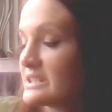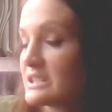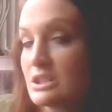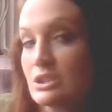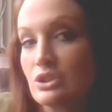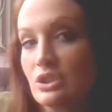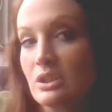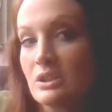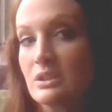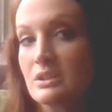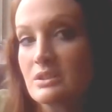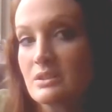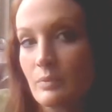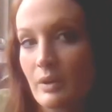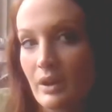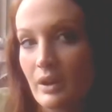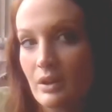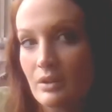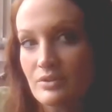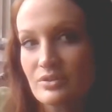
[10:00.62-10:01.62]
tension as
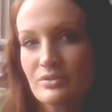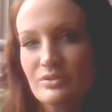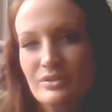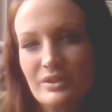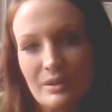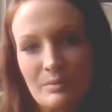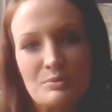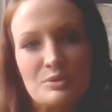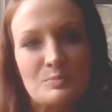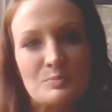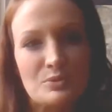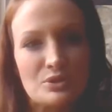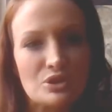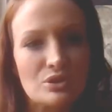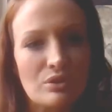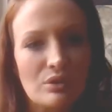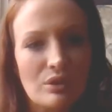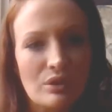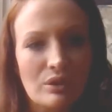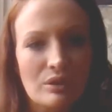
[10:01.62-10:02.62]
well. So it helps put
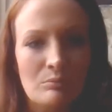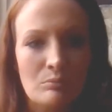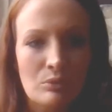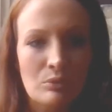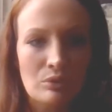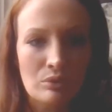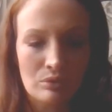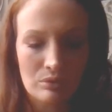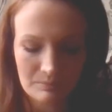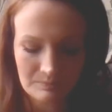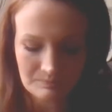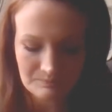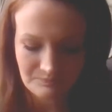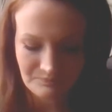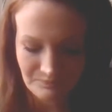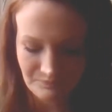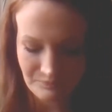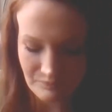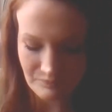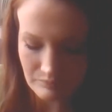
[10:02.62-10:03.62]
you in a good mood.
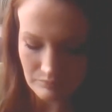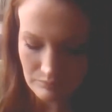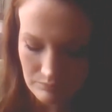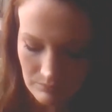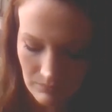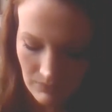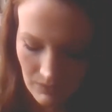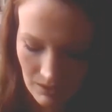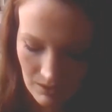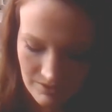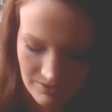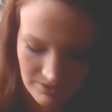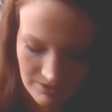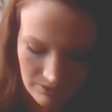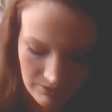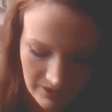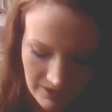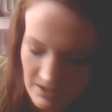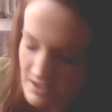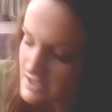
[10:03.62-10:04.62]
So
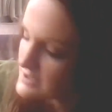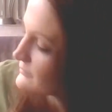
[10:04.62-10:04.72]
that's